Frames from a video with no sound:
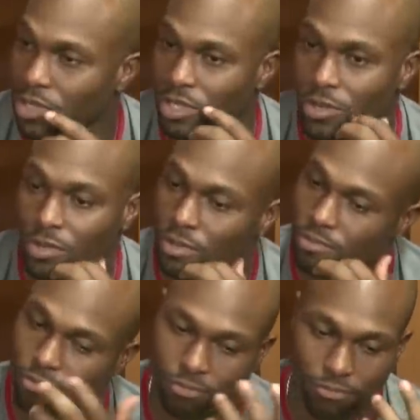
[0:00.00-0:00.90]

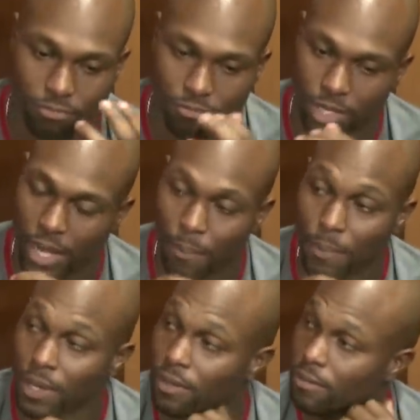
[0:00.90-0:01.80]
excuse. We
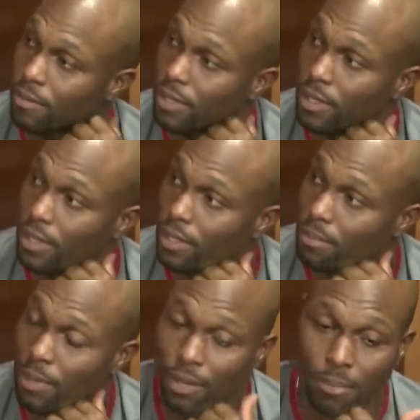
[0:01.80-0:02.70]
got beat
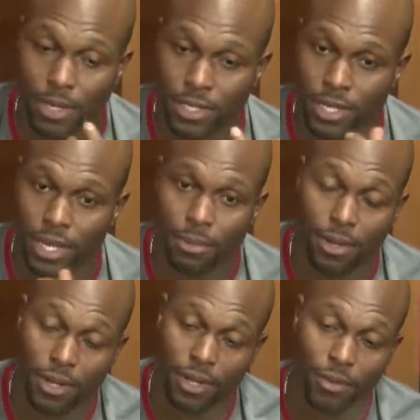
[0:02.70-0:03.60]
by the best
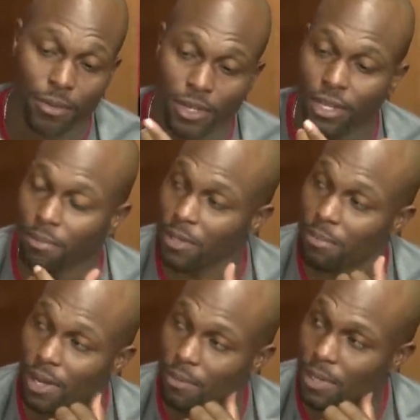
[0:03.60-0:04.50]
team, and when you get
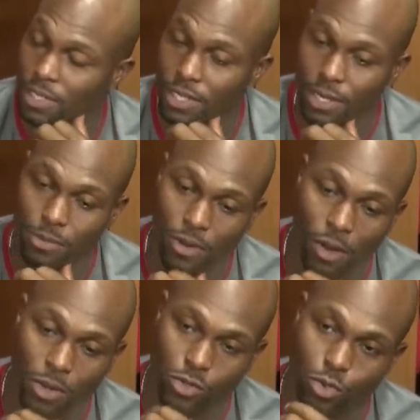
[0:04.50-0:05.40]
beat by the best team, you
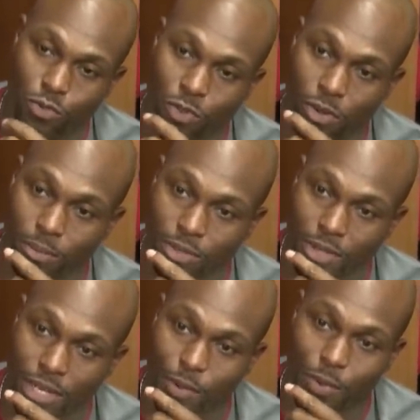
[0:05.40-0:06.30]
always root for them
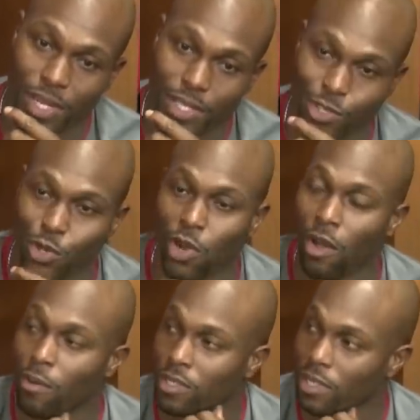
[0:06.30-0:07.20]
so they can win. So you can
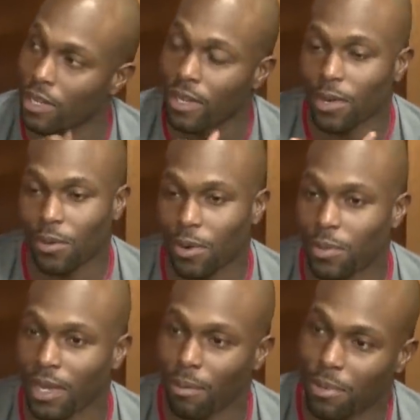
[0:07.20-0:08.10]
always say,
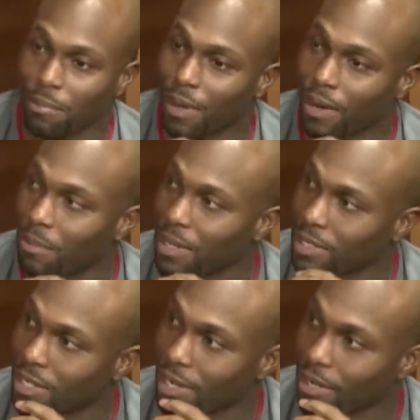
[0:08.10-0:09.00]
well, we got beat by the
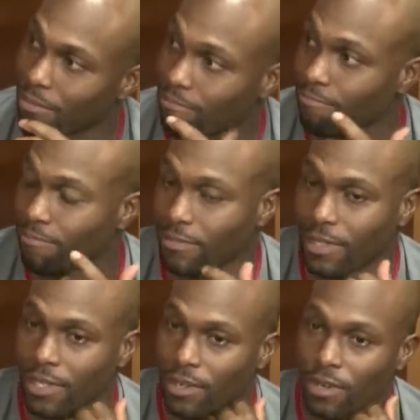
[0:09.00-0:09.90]
best team.
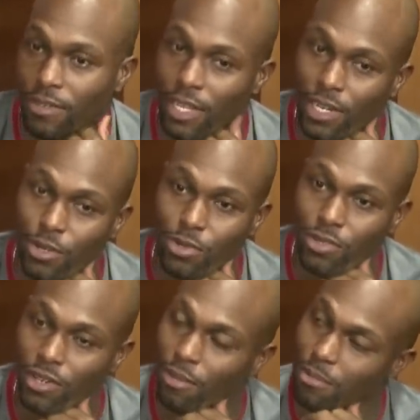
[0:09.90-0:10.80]
If they
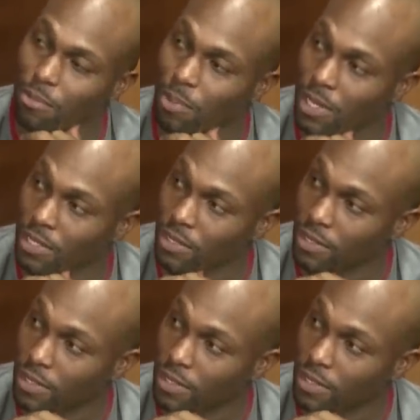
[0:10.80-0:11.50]
lose, and I'm going to be pissed.